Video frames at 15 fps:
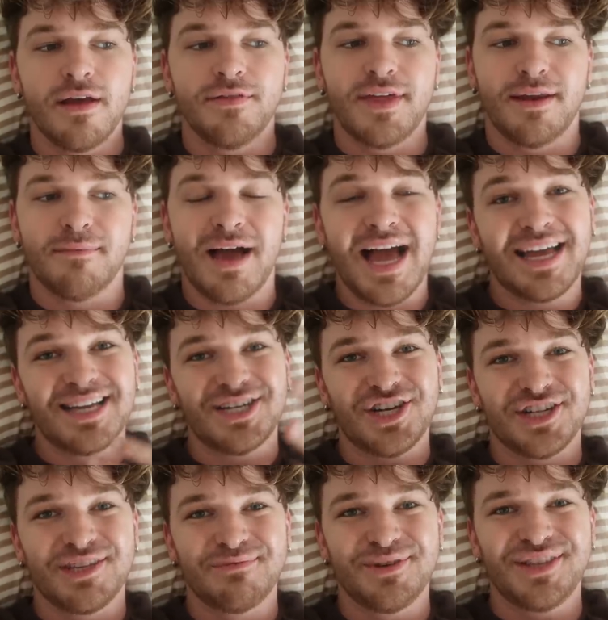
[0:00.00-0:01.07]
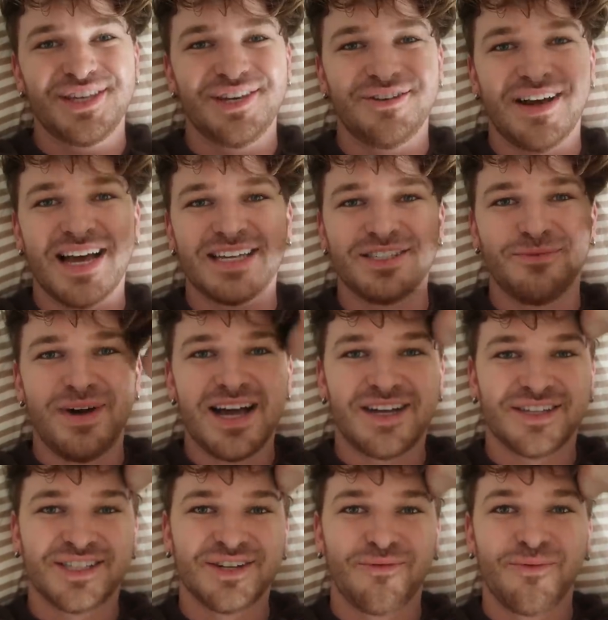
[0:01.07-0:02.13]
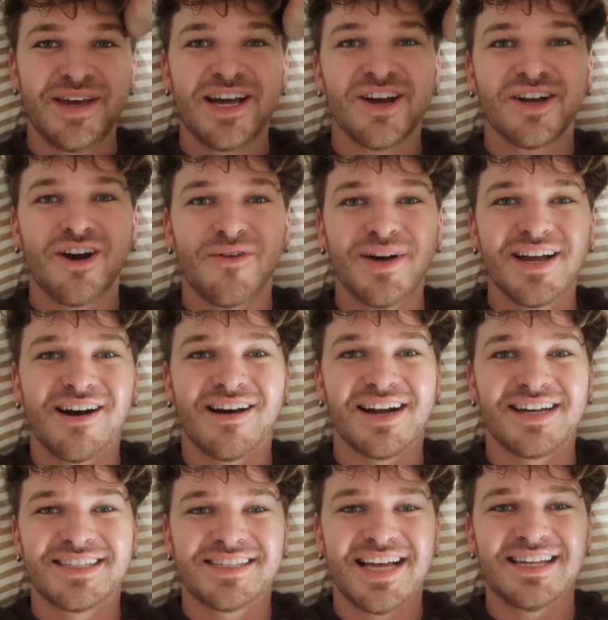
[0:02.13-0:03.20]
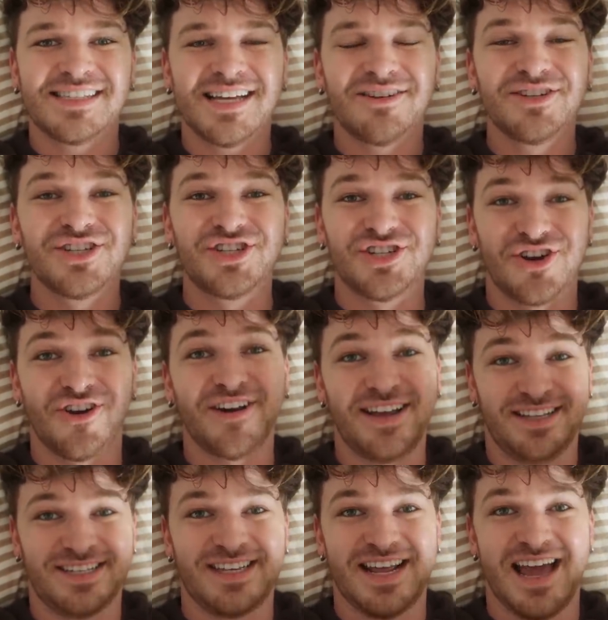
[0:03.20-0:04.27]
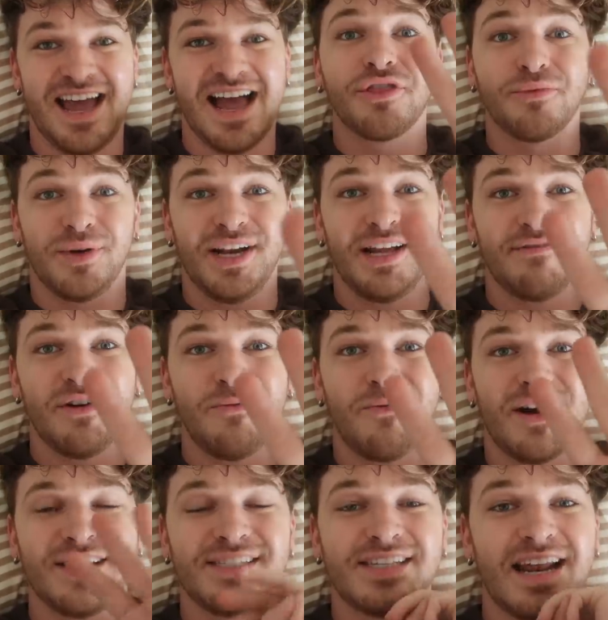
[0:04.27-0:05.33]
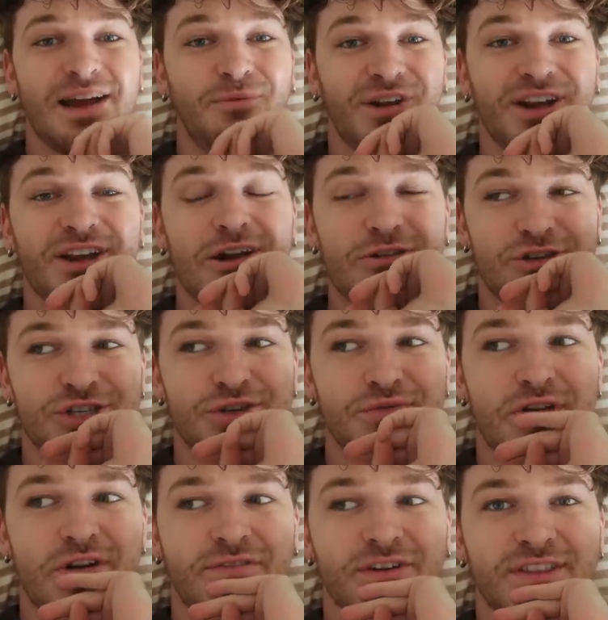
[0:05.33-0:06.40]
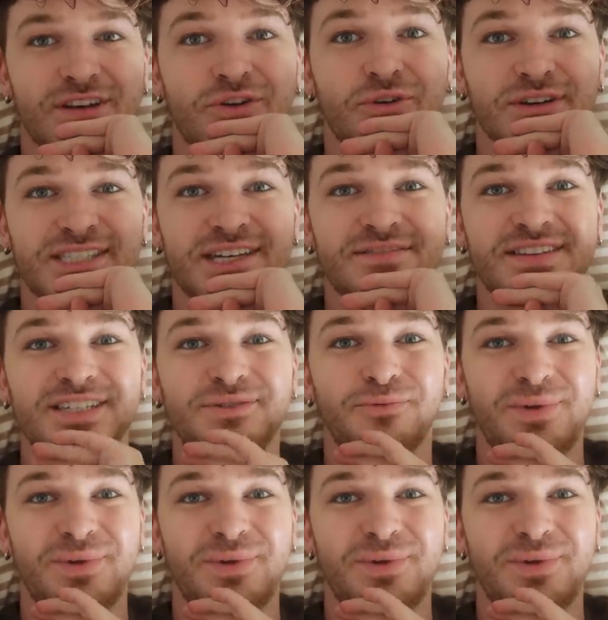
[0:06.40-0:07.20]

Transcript: then I can share them with you as well. So we are going on an estate sale journey today. Three different ones that I wanna go to over the course of this